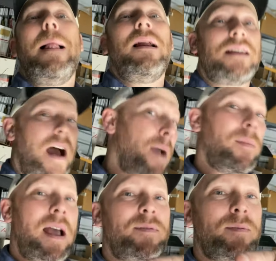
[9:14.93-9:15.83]

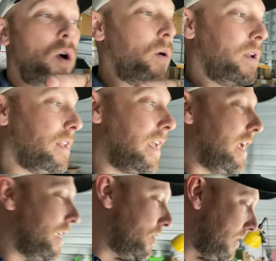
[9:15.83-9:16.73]
Time-lapse mode
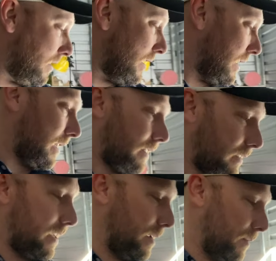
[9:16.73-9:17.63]
engaged in like
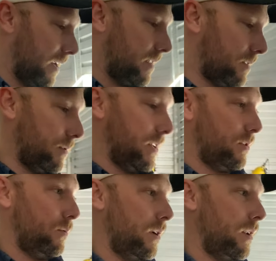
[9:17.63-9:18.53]
T-minus 3,
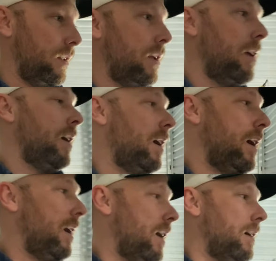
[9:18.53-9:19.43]
2, 1.
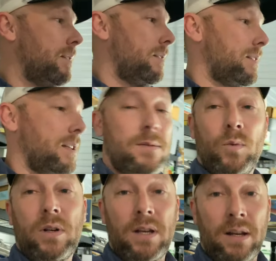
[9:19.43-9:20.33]
Let's get some
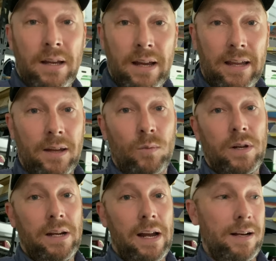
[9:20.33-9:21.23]
work done, and then we'll get out of